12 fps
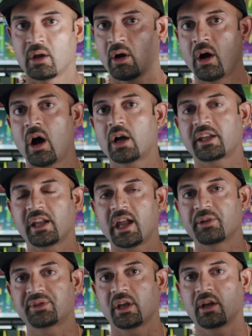hawking
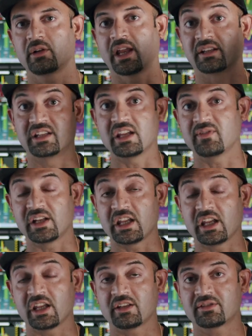out there like
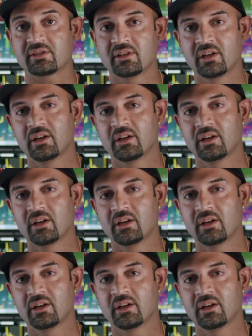DVDs